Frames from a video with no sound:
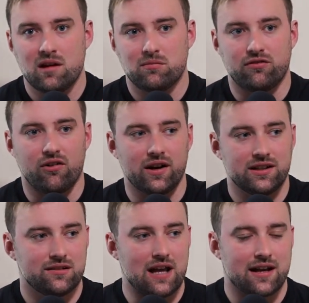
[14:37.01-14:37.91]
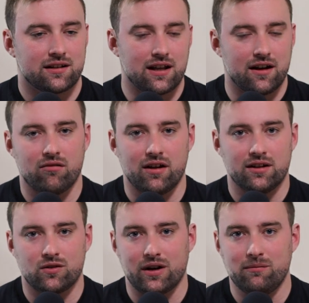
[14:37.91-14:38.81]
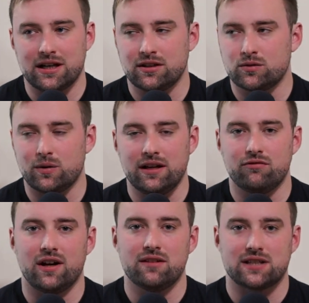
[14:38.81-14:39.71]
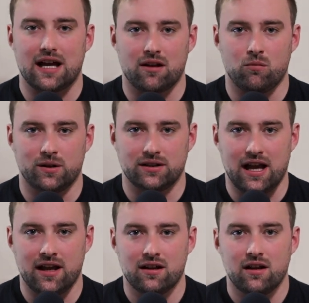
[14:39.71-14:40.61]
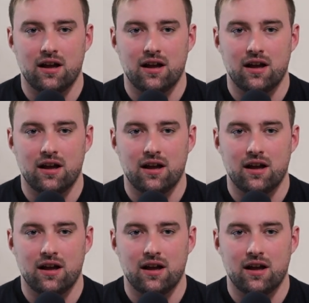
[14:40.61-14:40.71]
Before I do that, can I run a 3 minute and 25 second 1K?